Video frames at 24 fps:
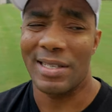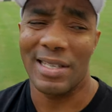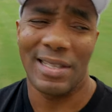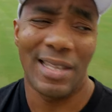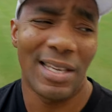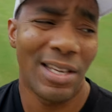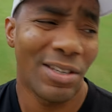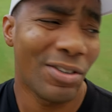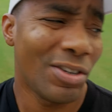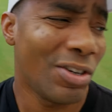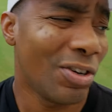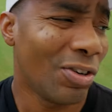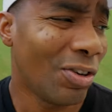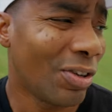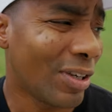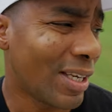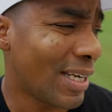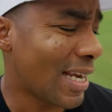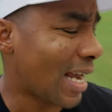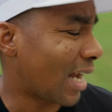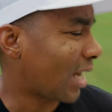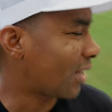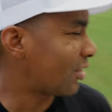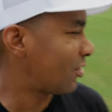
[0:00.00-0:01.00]
I think you're
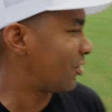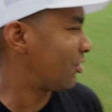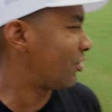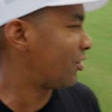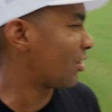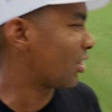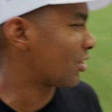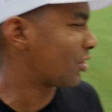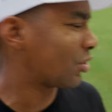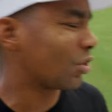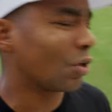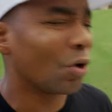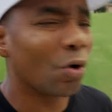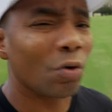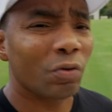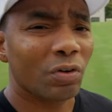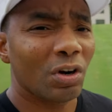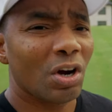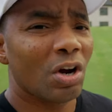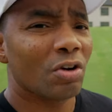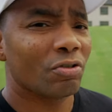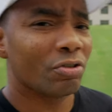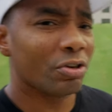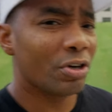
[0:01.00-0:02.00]
looking at just over
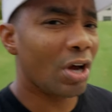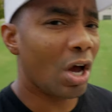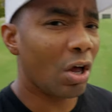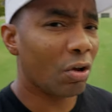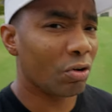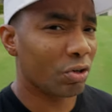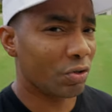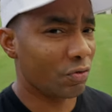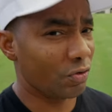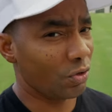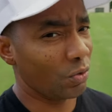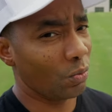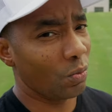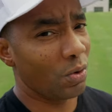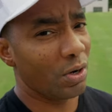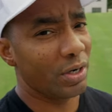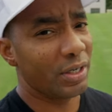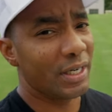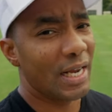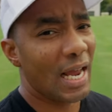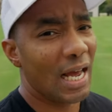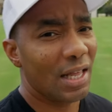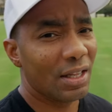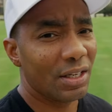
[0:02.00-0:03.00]
$100 for the one
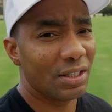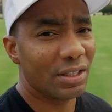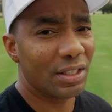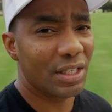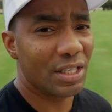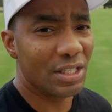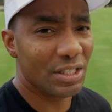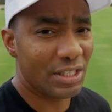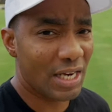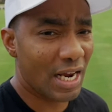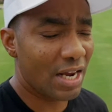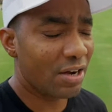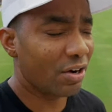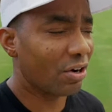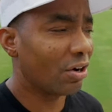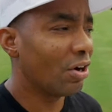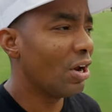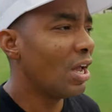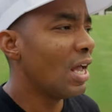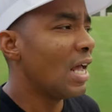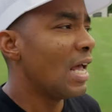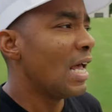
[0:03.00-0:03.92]
gallon container,